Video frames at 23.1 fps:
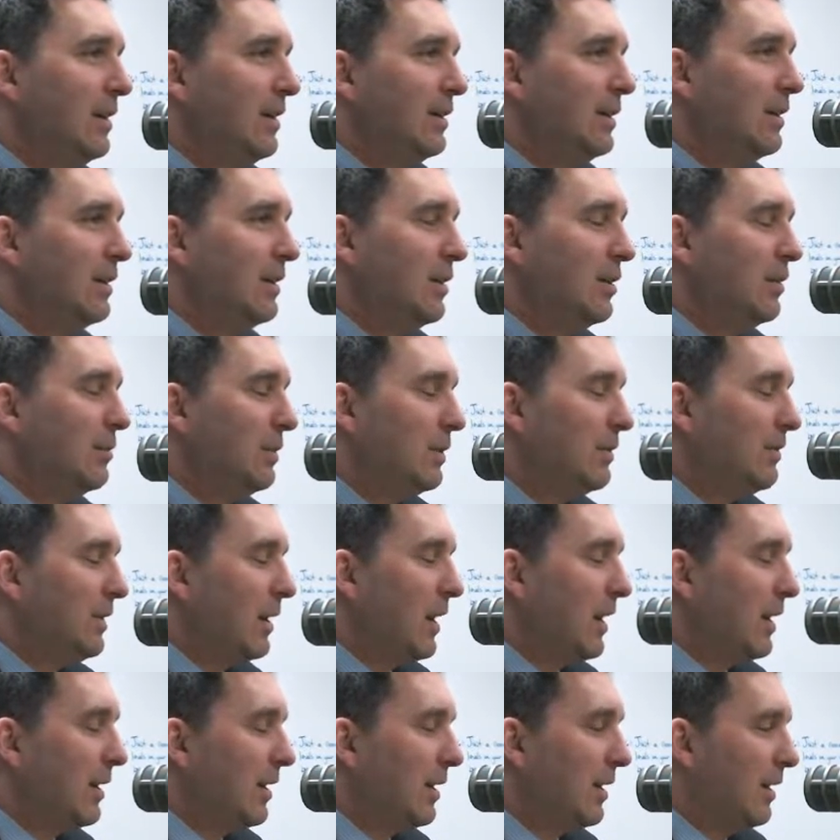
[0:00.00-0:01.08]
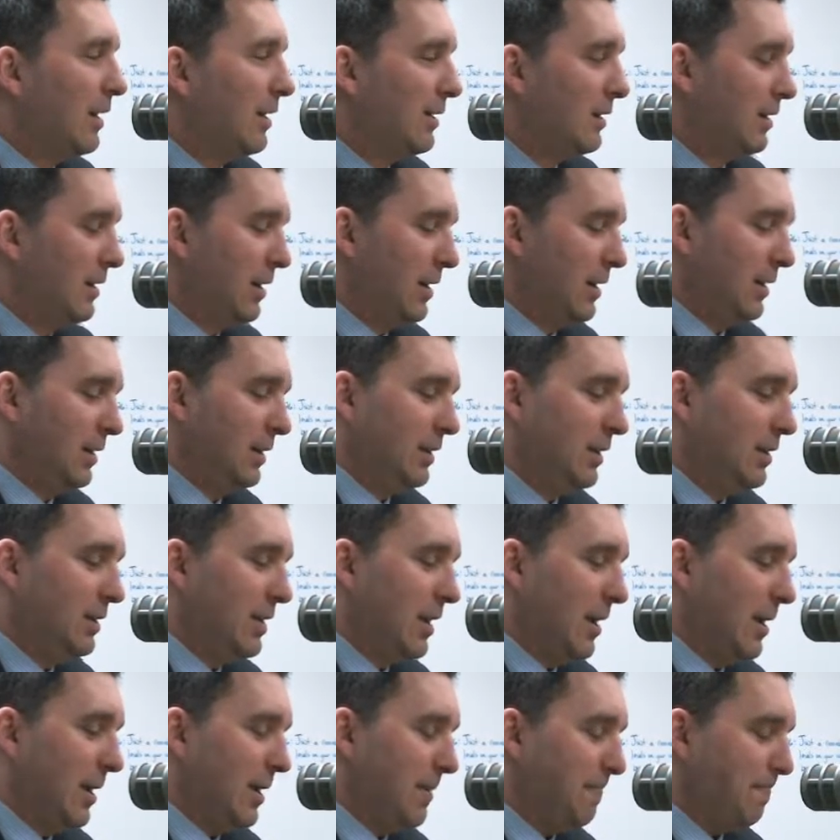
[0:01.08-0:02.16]
You know, we've got our
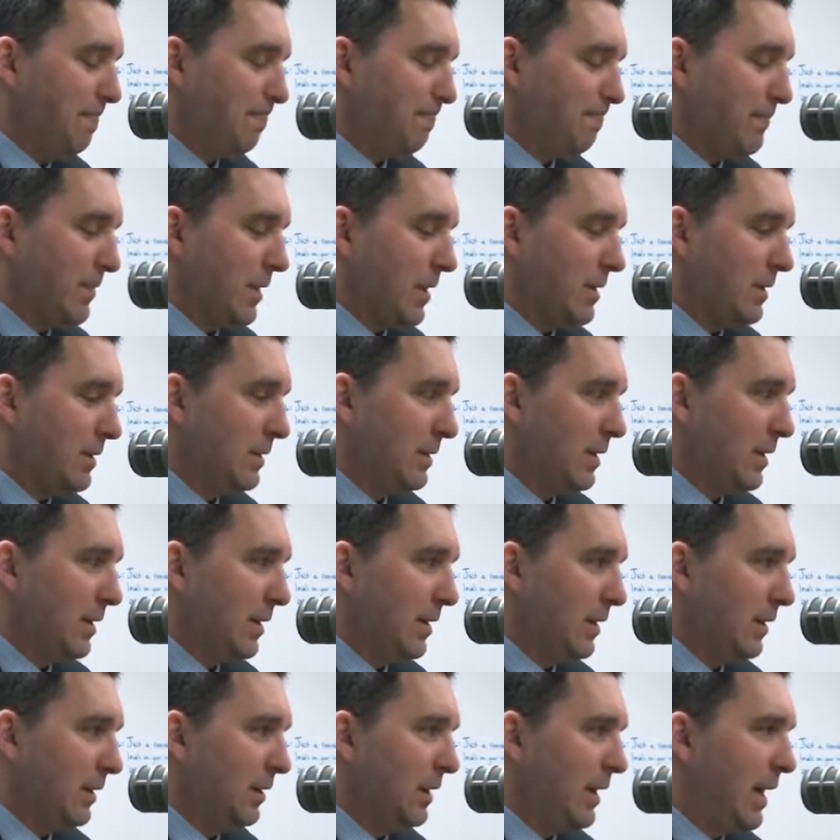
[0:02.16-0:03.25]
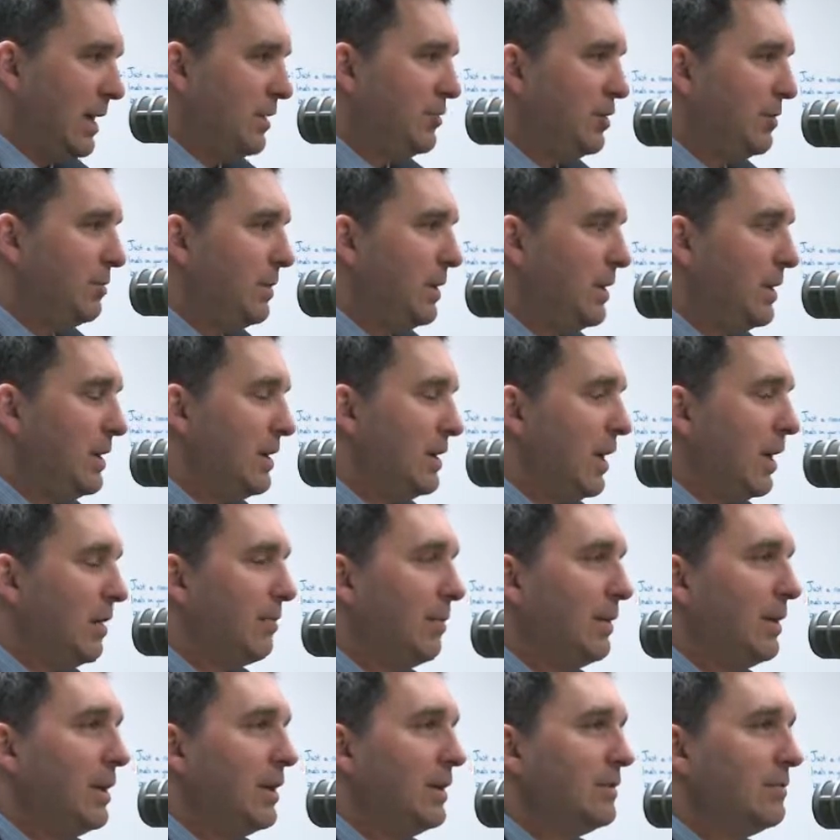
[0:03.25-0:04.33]
um, uh, KGP
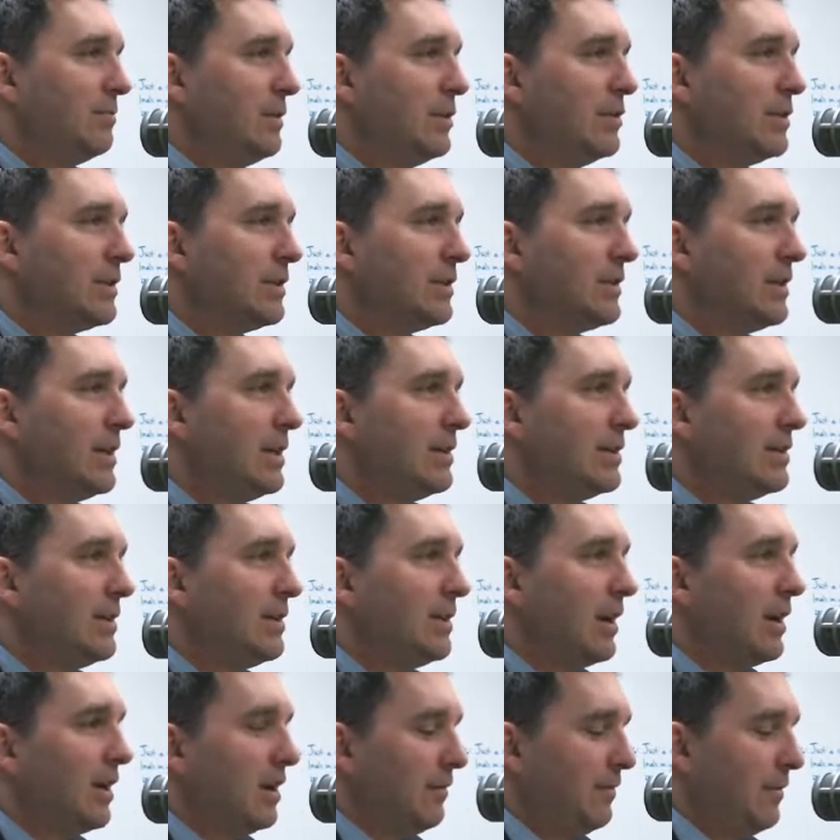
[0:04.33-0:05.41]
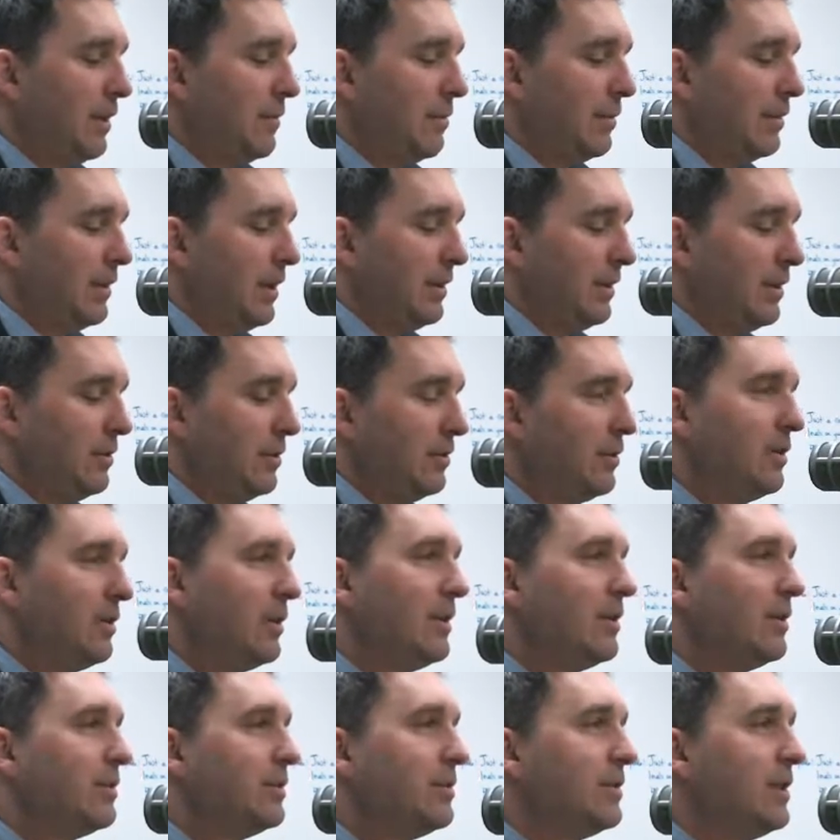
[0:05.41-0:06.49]
companies music season, our mm-hmm. Faribault Daily News
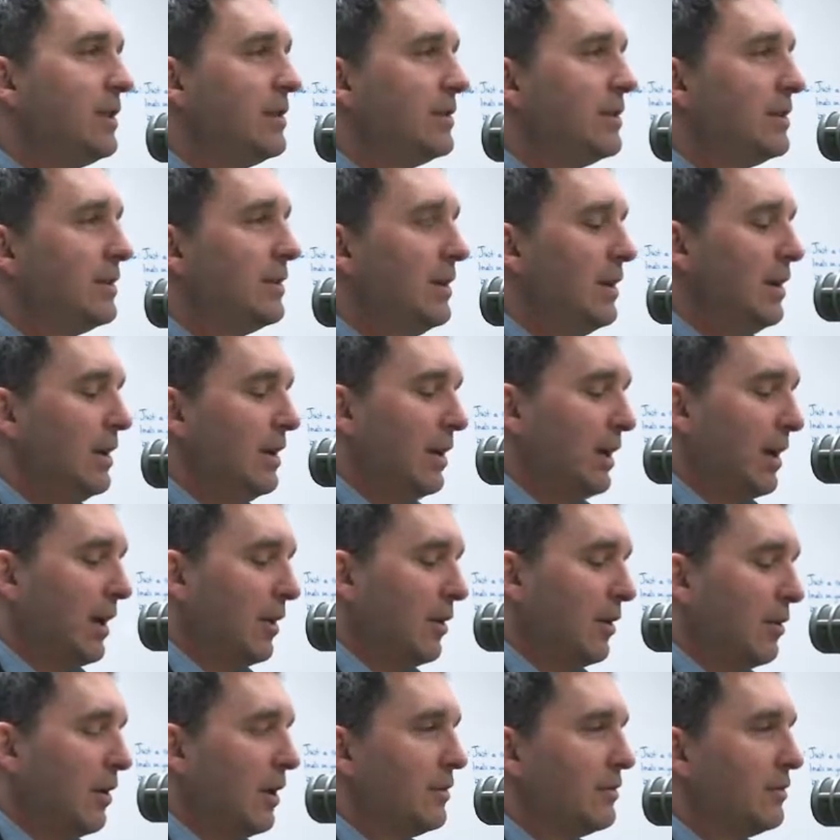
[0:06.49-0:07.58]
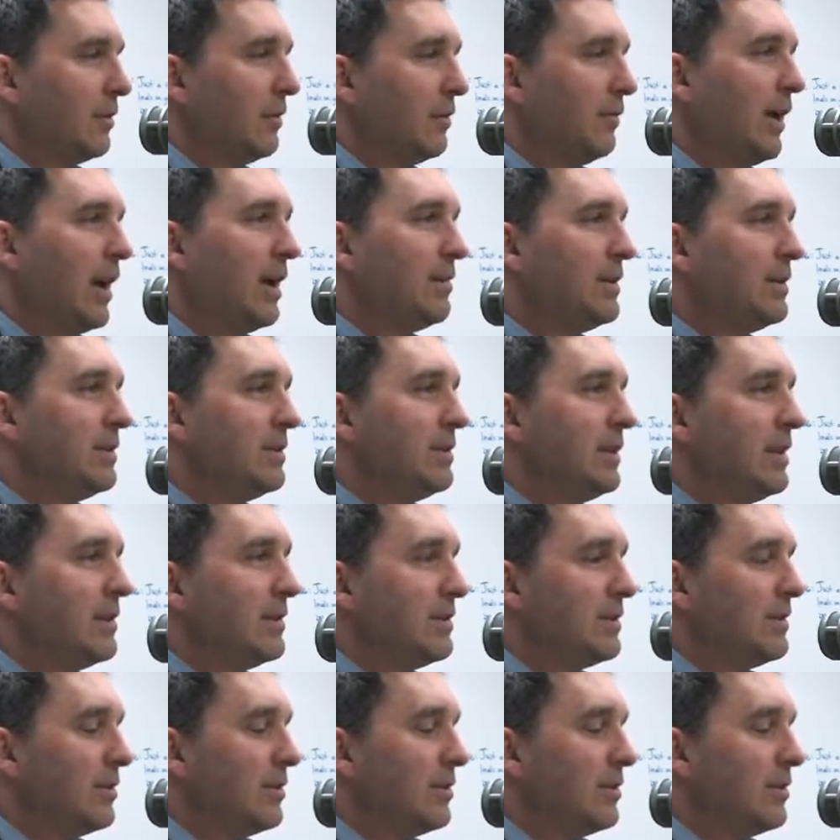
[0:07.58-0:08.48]
theater season, our Crossroads family season.